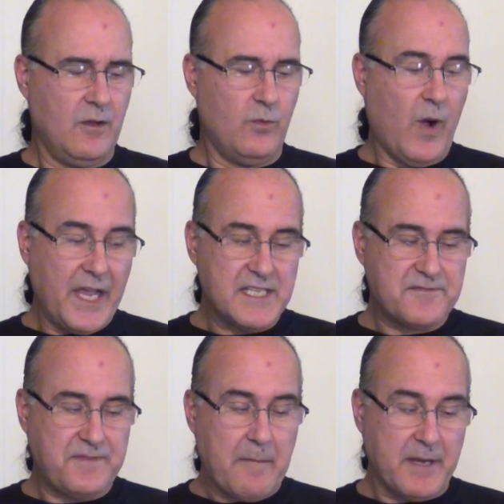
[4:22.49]
Why is
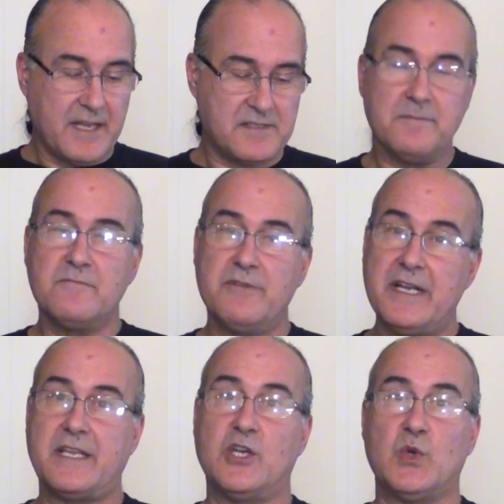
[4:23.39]
feminism
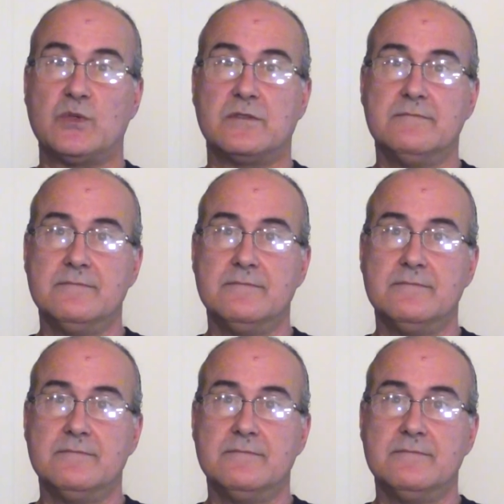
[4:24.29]
ridiculed?